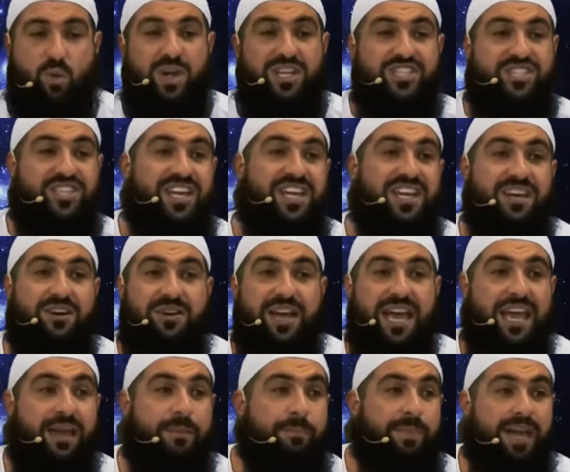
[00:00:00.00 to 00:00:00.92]
What Chanel
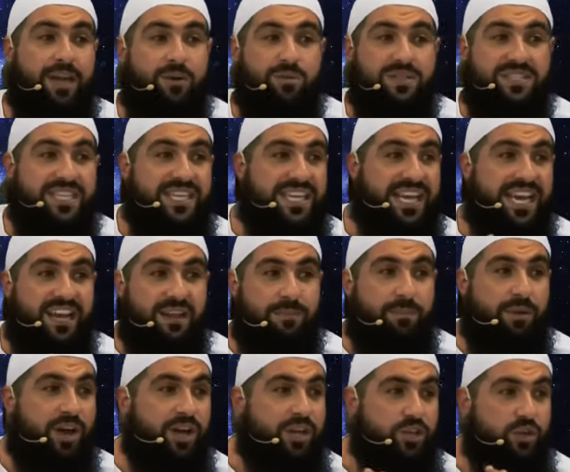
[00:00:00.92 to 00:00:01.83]
handbag was he going
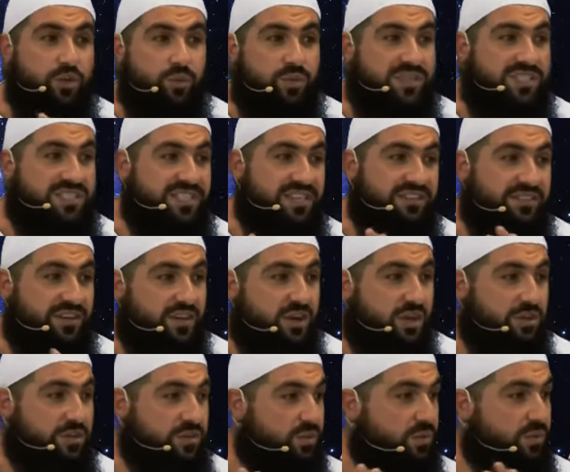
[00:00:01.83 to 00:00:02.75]
to buy you with seven
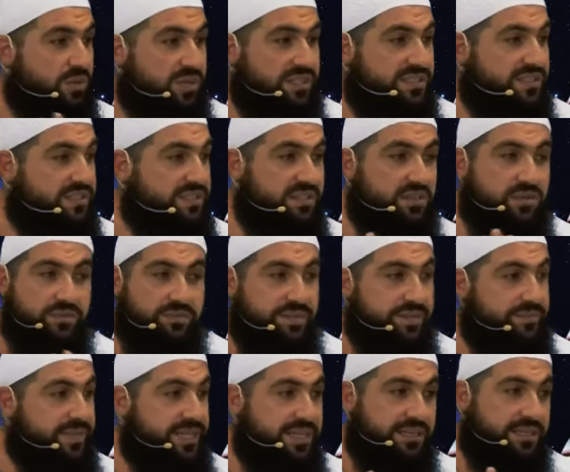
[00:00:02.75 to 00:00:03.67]
gold coins? Tell
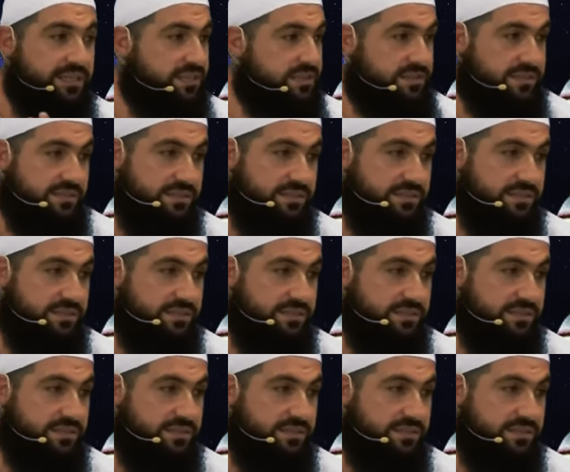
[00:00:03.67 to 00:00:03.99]
me, man.